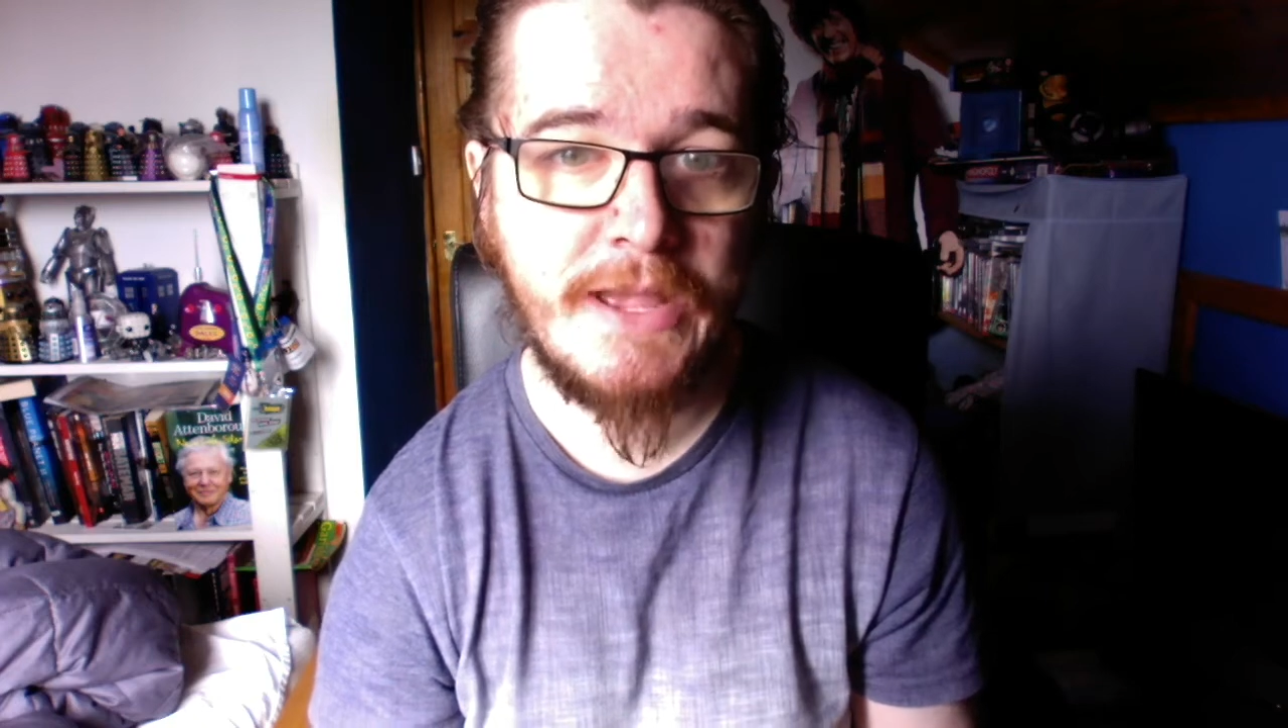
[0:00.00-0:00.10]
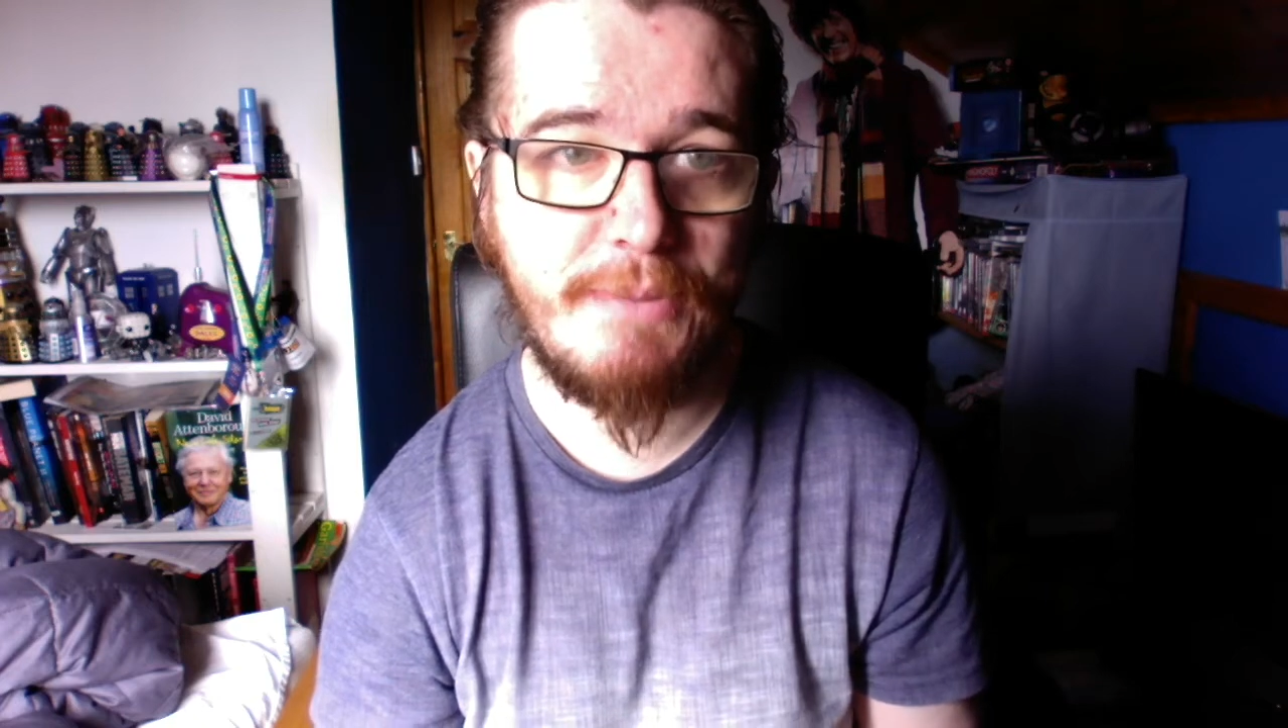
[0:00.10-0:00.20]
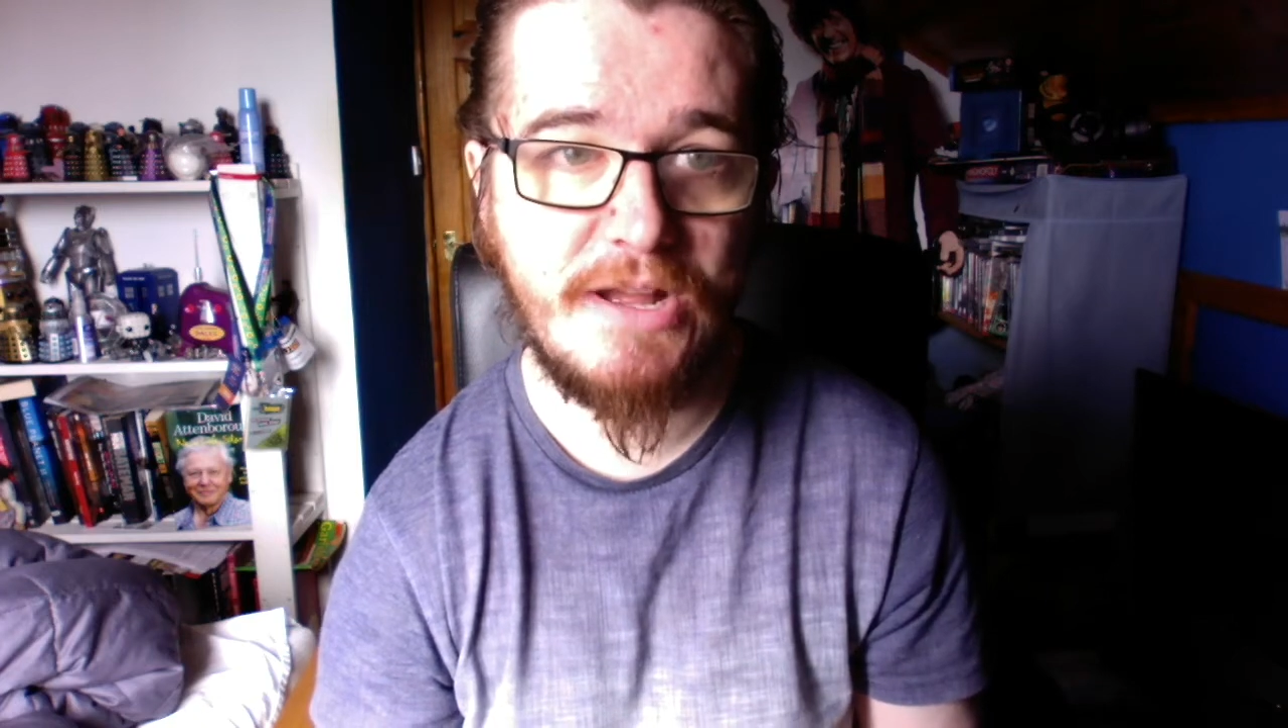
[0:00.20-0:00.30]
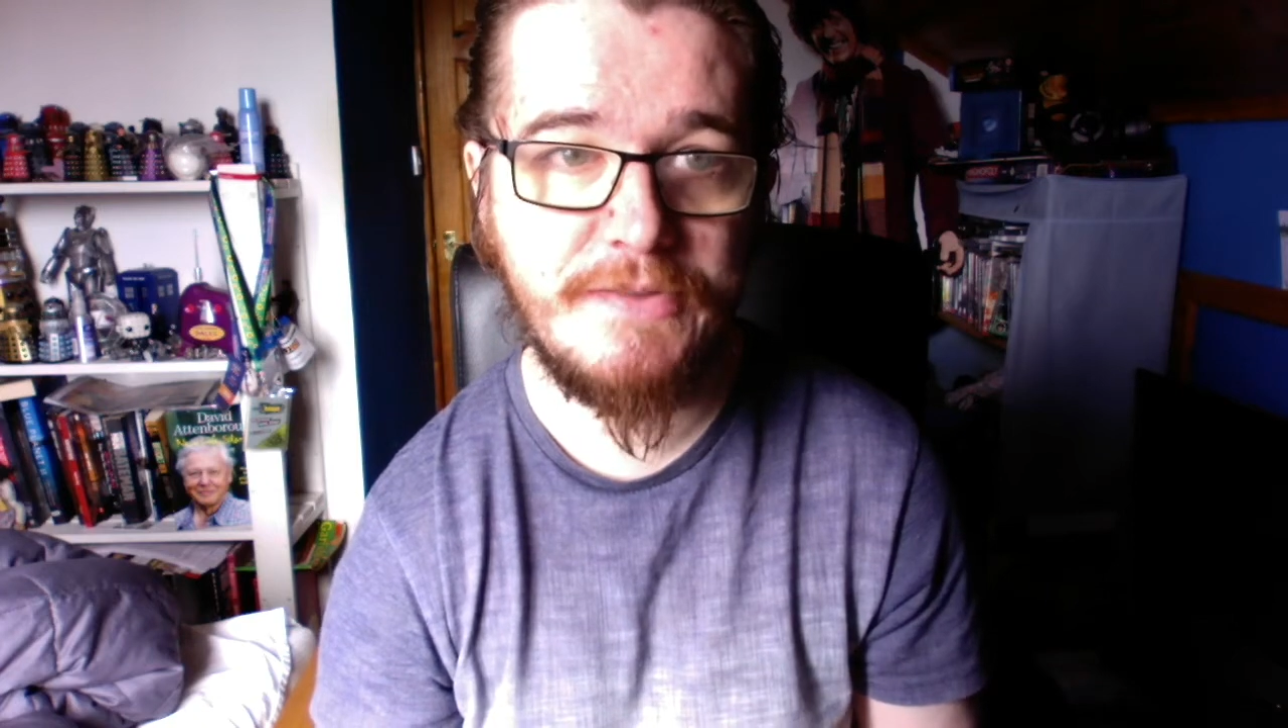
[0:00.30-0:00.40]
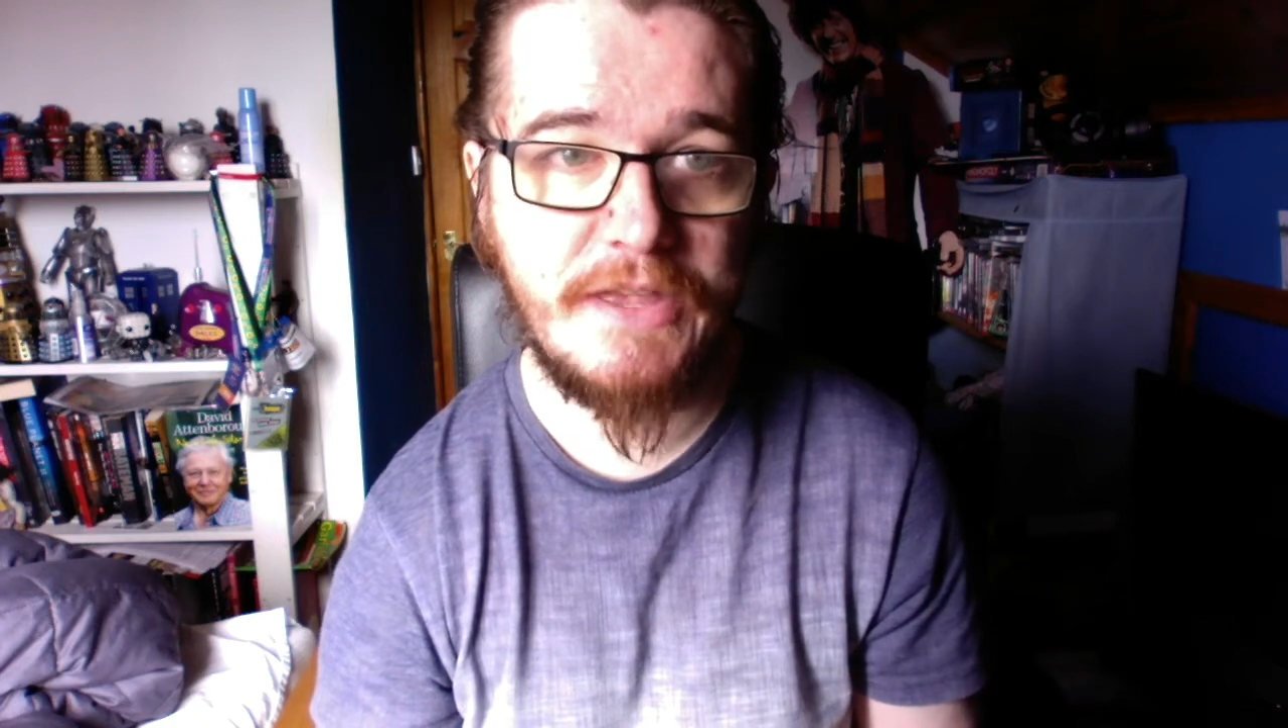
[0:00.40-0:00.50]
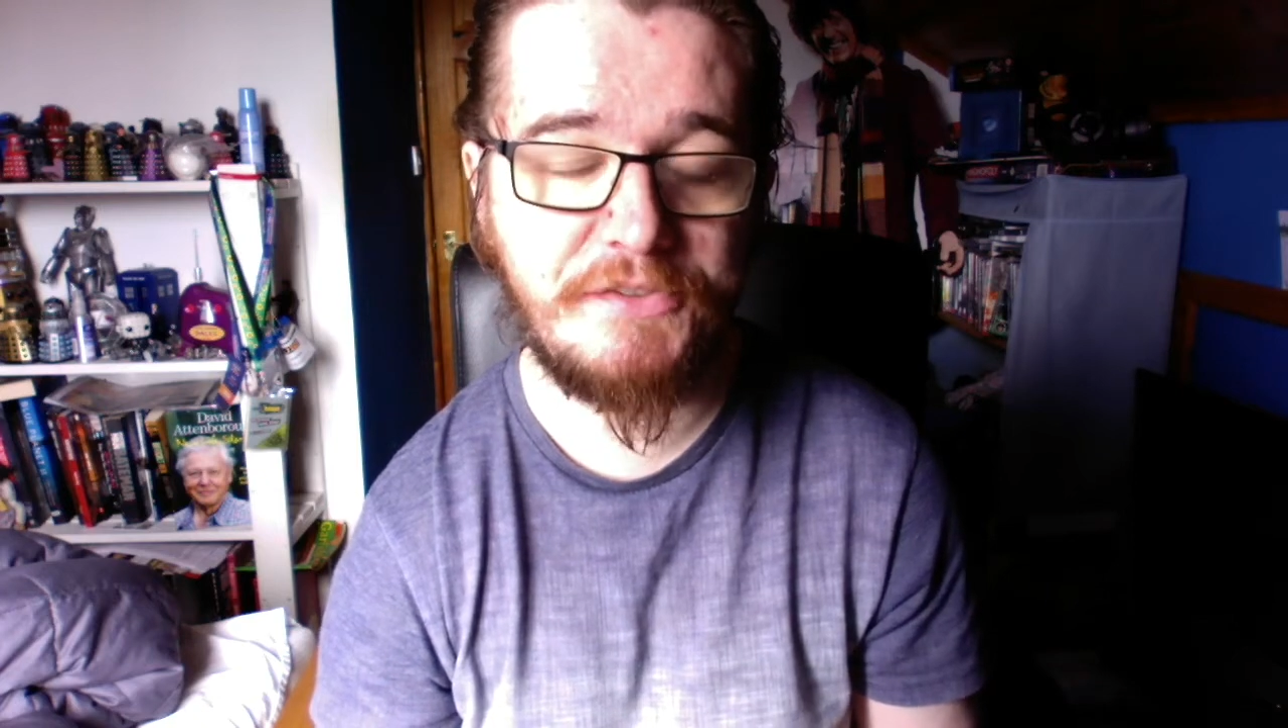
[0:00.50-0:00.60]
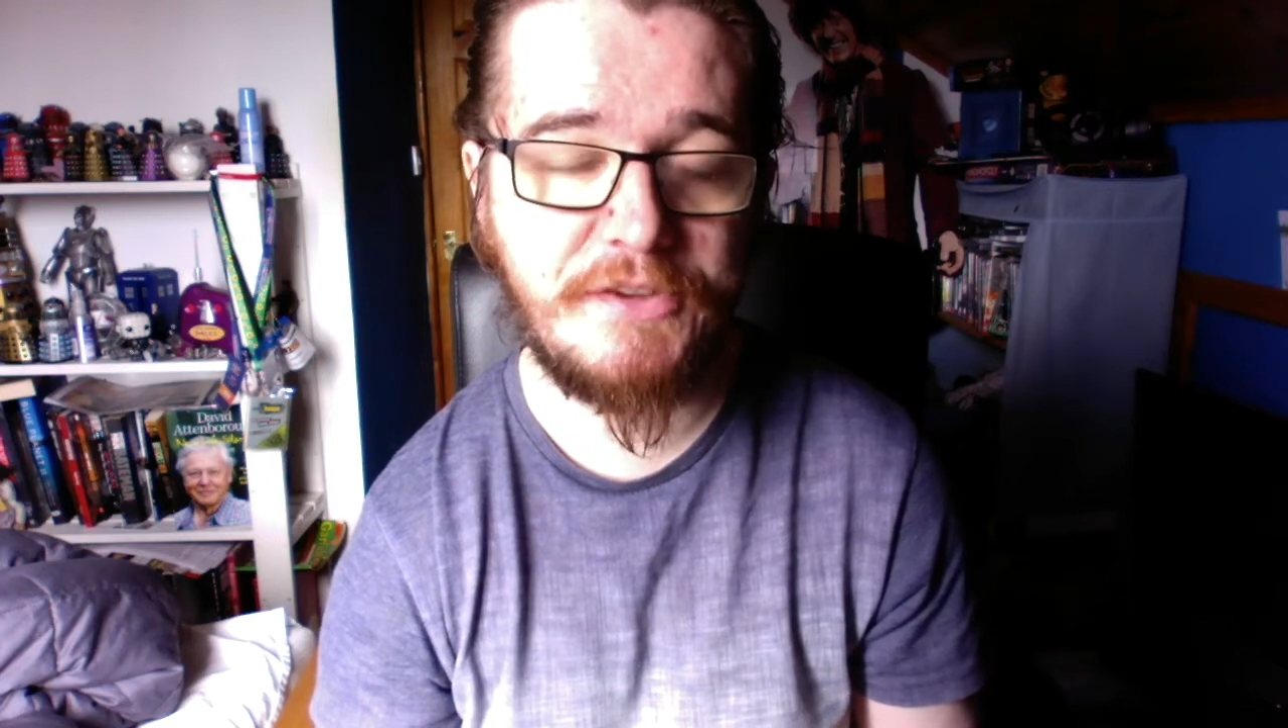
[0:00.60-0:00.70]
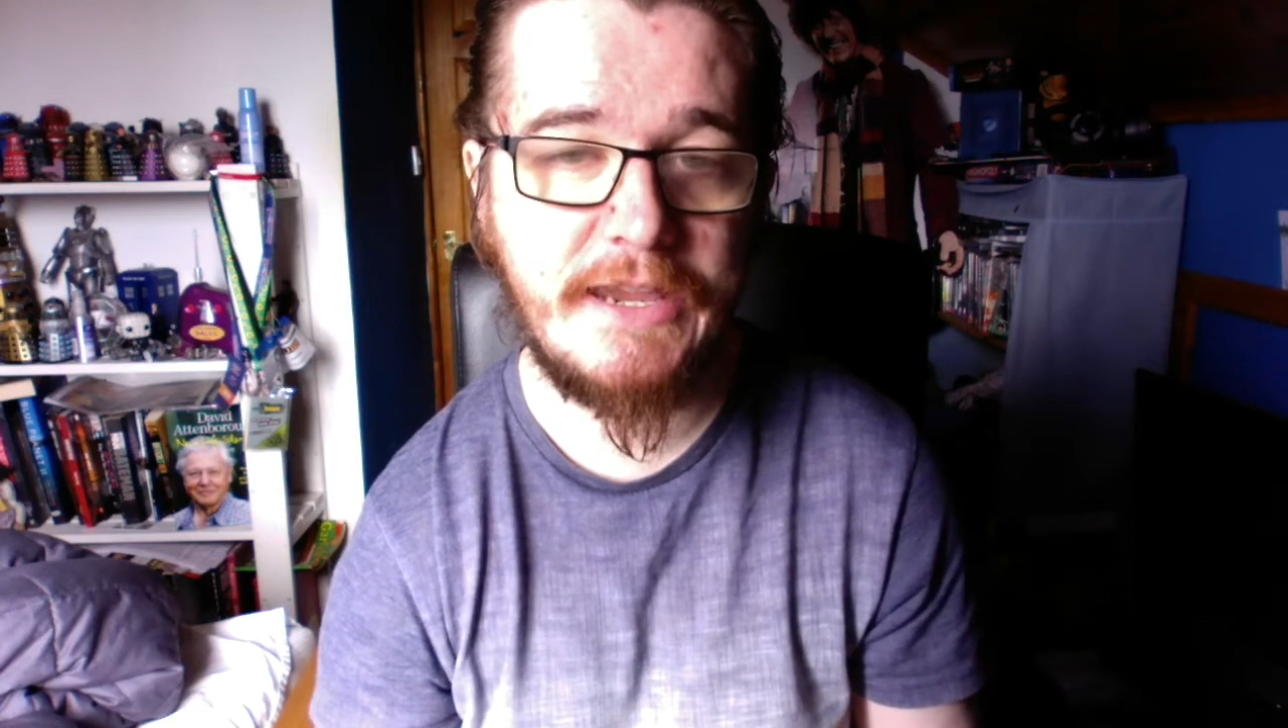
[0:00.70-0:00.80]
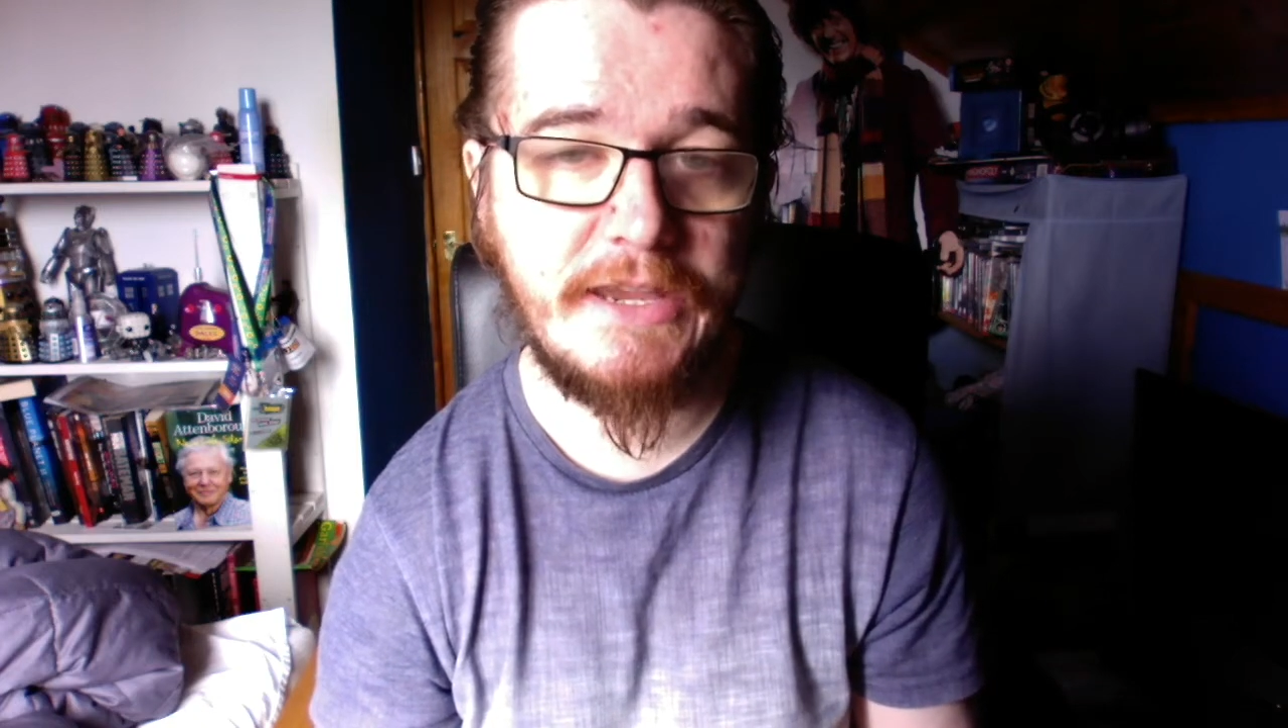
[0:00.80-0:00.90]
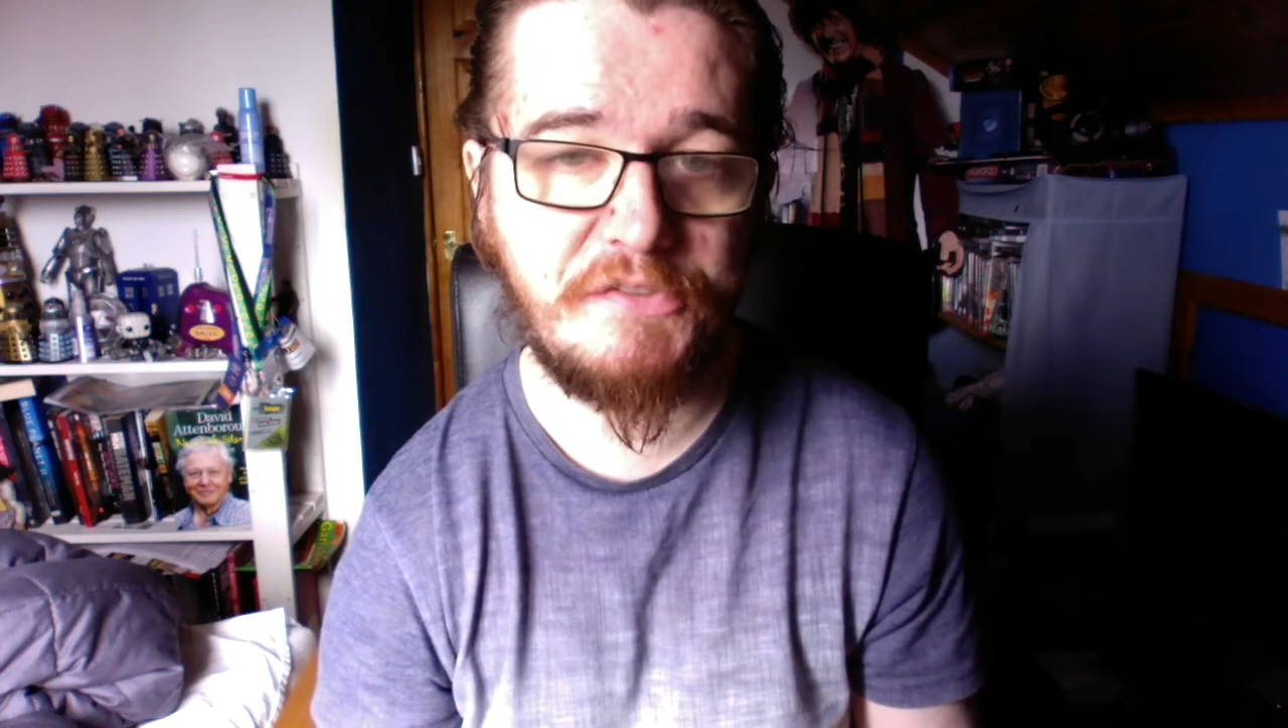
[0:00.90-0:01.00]
But in this
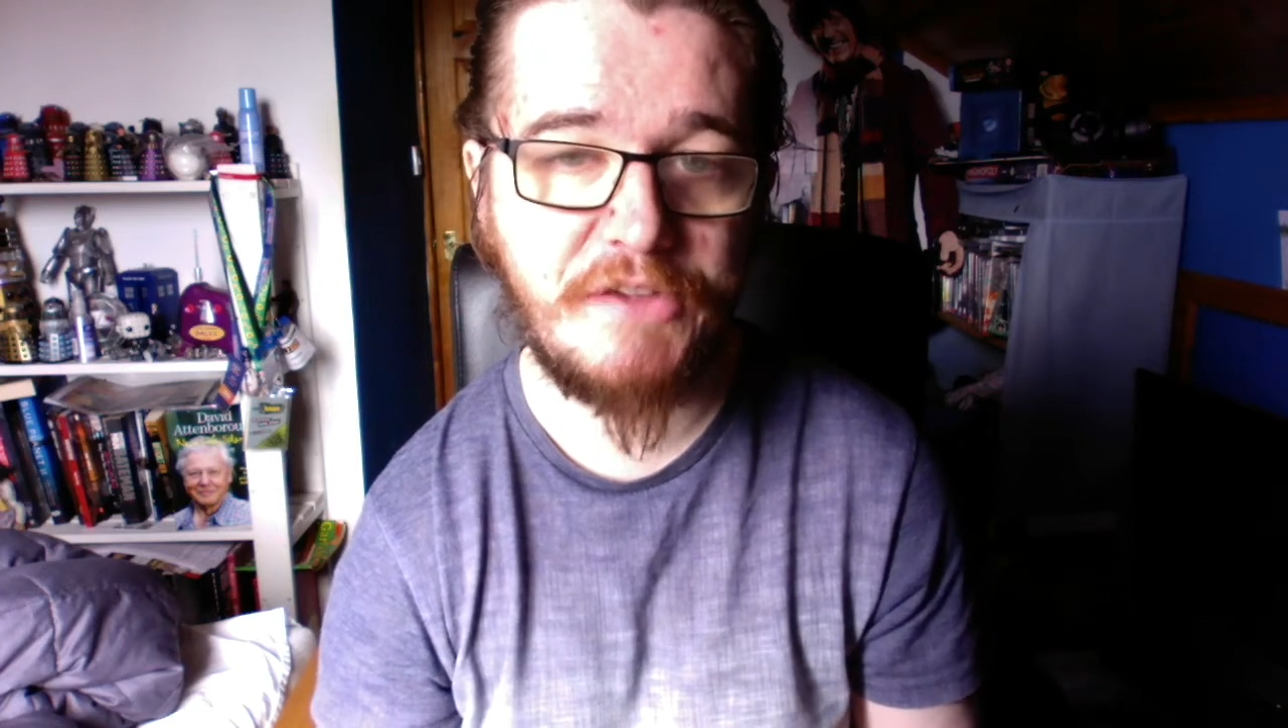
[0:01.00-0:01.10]
case,